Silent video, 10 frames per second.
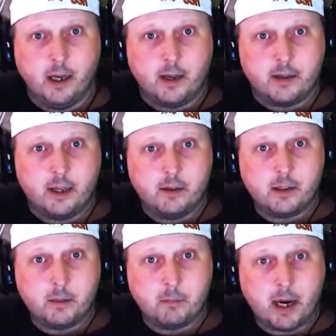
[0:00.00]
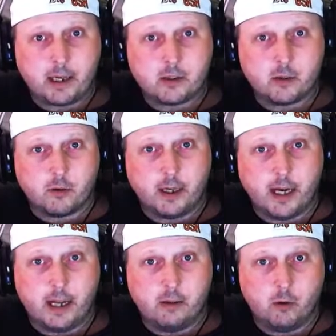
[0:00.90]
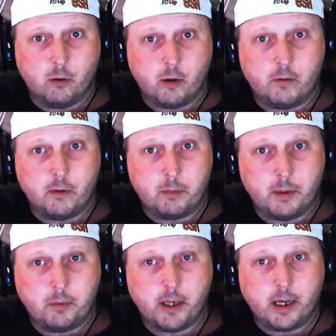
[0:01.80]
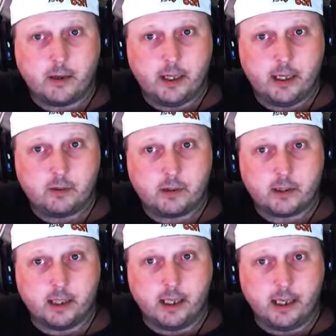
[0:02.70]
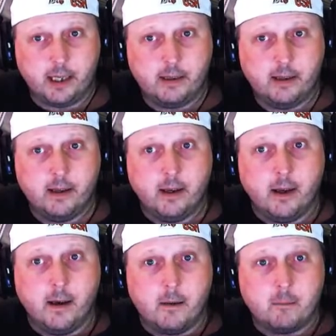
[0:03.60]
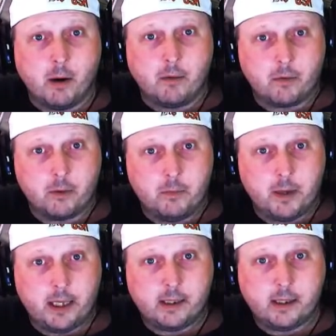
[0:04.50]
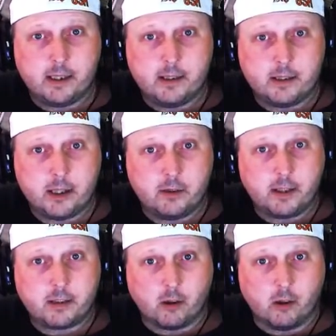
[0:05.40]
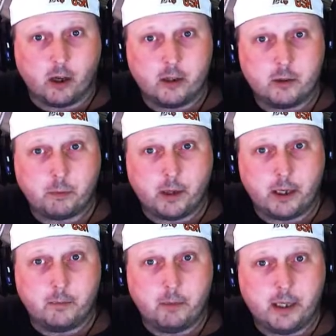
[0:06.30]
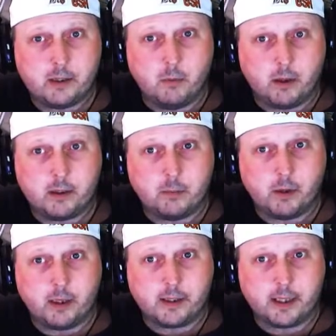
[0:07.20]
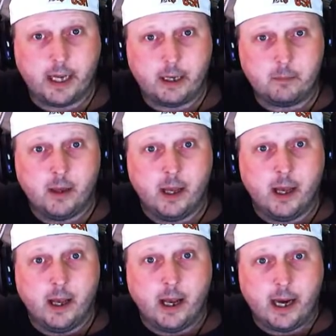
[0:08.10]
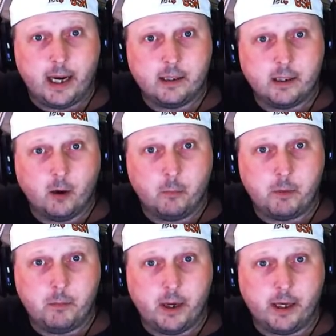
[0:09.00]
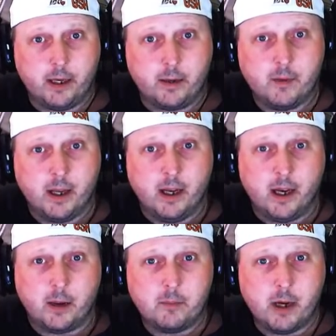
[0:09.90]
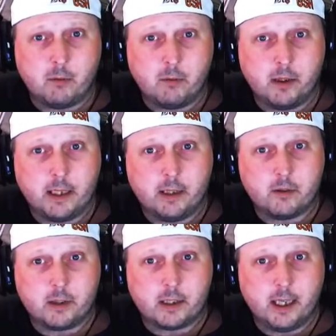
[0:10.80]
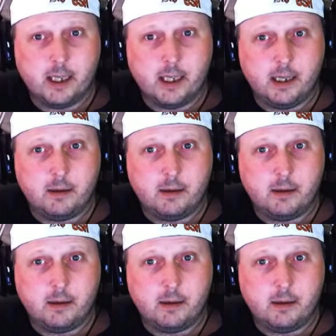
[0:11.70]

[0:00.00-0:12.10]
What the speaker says: There is a backstory and lore for people that are interested in it, but for me, considering it's a large player-based multiplayer game and an open beta, I'm not really interested in it,